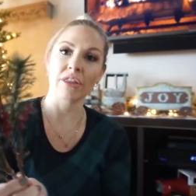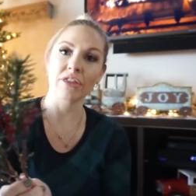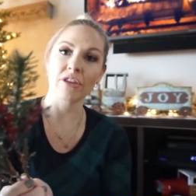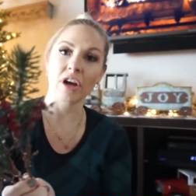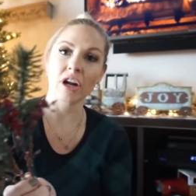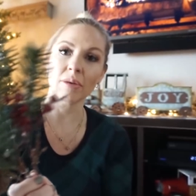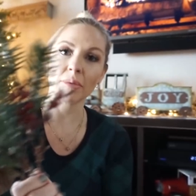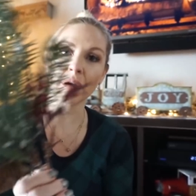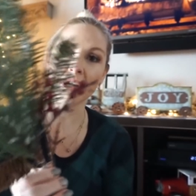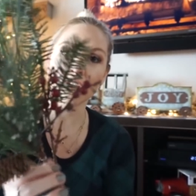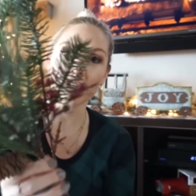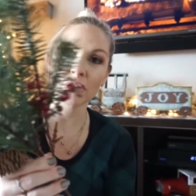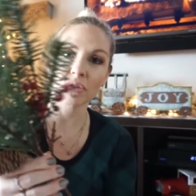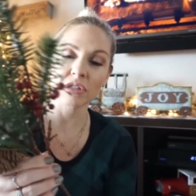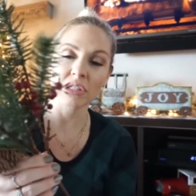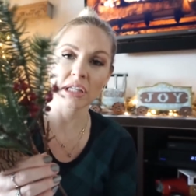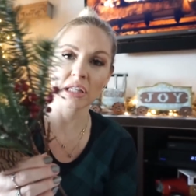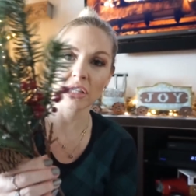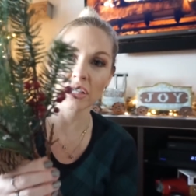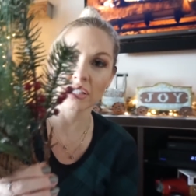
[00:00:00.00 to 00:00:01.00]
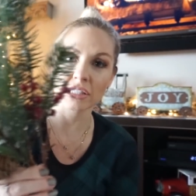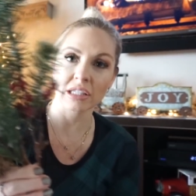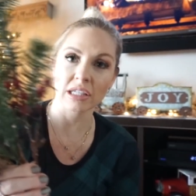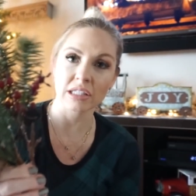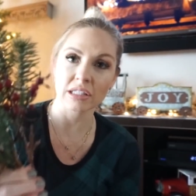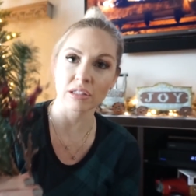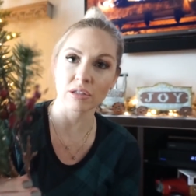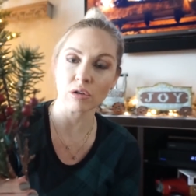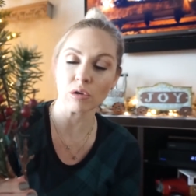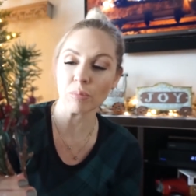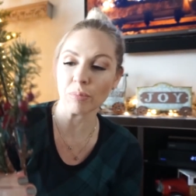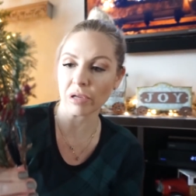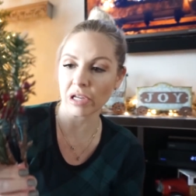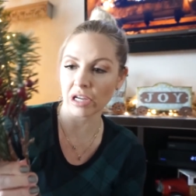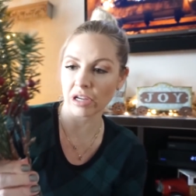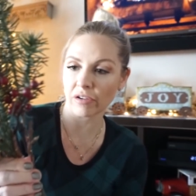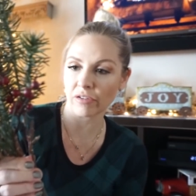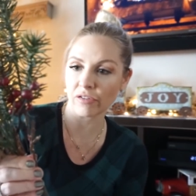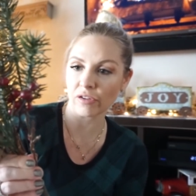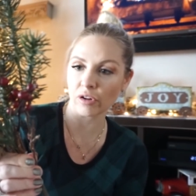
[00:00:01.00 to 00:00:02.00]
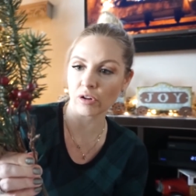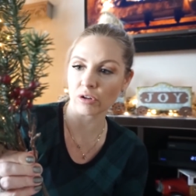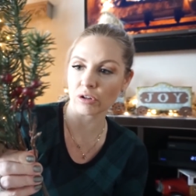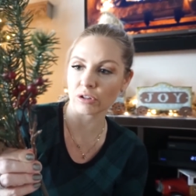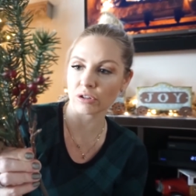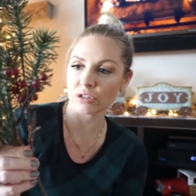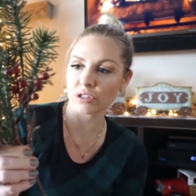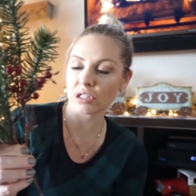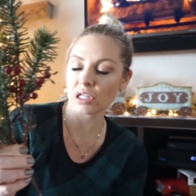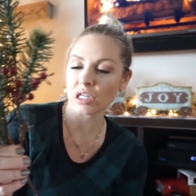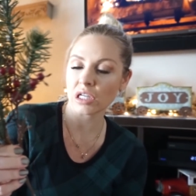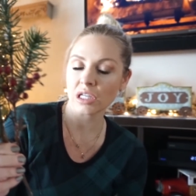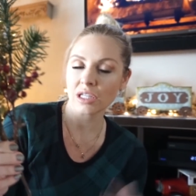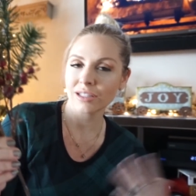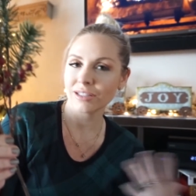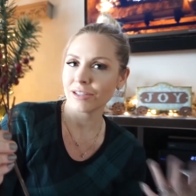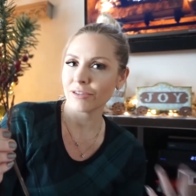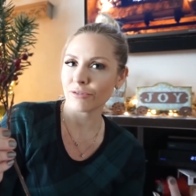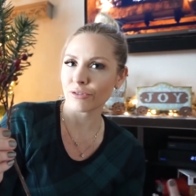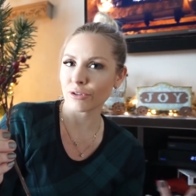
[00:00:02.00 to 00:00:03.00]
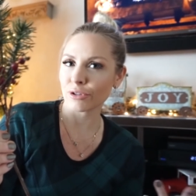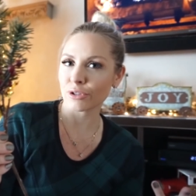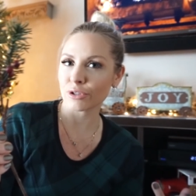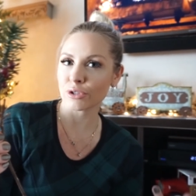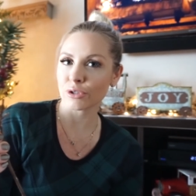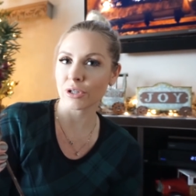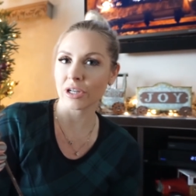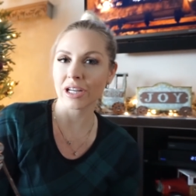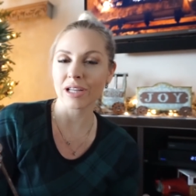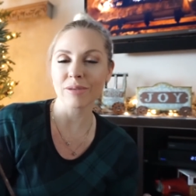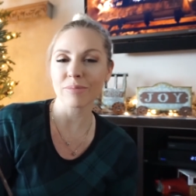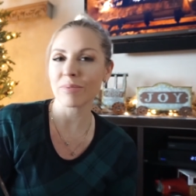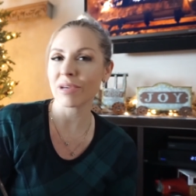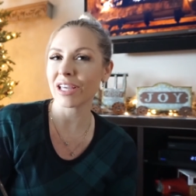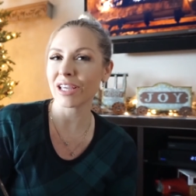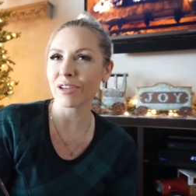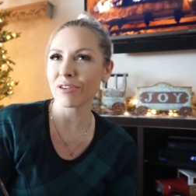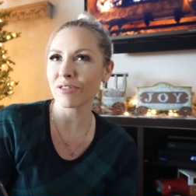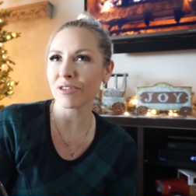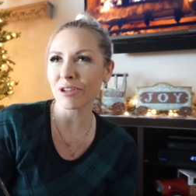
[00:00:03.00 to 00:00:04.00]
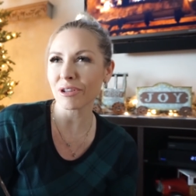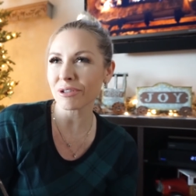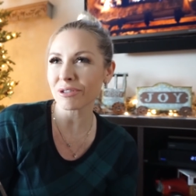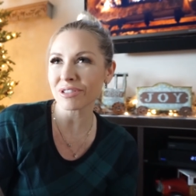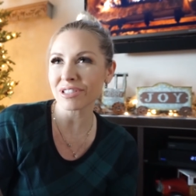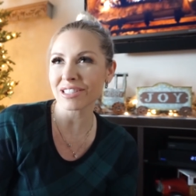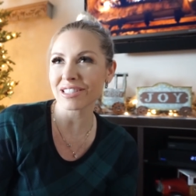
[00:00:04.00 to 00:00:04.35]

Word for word: thought about using this as little pick fillers for the tree. Pick fillers,